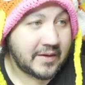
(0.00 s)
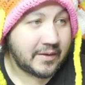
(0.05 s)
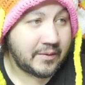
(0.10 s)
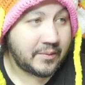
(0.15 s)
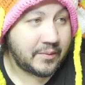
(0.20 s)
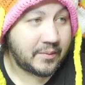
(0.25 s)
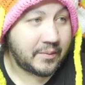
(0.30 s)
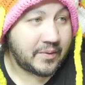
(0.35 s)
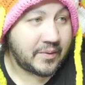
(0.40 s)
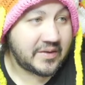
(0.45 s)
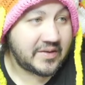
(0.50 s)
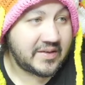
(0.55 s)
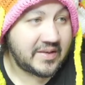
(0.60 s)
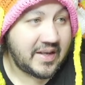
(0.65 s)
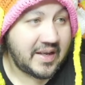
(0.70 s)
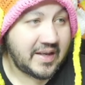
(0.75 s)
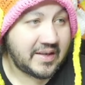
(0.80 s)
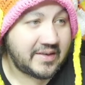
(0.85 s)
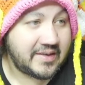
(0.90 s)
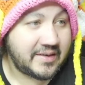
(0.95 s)
was
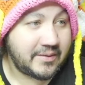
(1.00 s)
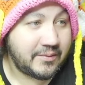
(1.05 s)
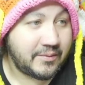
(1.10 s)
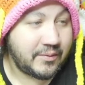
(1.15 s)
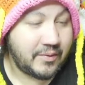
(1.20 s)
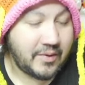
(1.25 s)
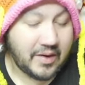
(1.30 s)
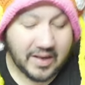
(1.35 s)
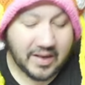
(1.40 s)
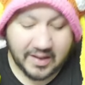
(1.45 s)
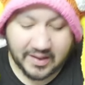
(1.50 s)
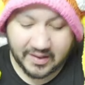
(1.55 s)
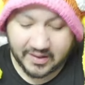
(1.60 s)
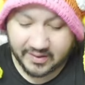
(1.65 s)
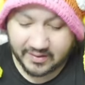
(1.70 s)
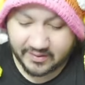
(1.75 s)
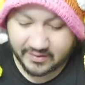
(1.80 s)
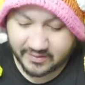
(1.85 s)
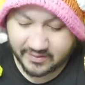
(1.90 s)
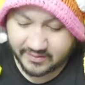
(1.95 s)
X and Y.
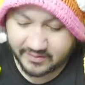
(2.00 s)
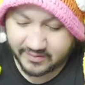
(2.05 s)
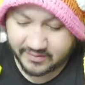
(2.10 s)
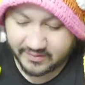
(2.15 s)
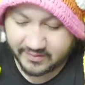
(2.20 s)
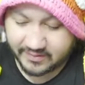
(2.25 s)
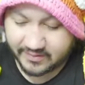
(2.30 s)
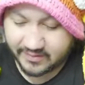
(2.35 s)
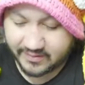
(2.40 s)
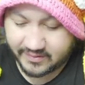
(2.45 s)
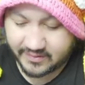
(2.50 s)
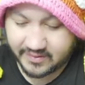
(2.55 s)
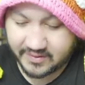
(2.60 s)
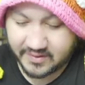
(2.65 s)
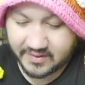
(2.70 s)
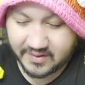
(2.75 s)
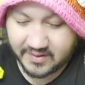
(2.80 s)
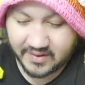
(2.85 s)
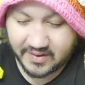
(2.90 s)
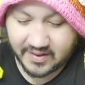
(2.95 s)

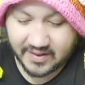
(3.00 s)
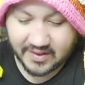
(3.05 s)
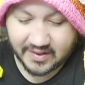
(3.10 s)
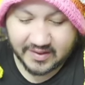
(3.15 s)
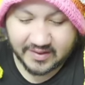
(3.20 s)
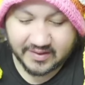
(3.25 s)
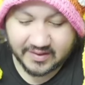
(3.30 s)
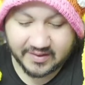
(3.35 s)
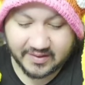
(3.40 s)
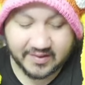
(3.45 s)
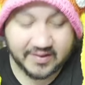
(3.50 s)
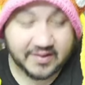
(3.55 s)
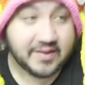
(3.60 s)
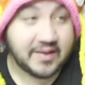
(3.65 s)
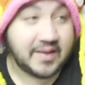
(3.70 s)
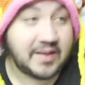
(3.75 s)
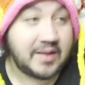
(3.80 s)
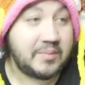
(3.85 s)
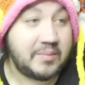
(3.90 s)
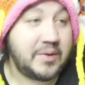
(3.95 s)
And this is
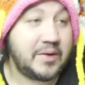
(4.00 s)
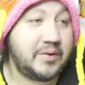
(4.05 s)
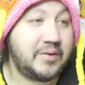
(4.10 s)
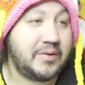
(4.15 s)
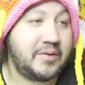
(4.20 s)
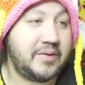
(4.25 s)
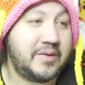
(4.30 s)
Sun and Moon.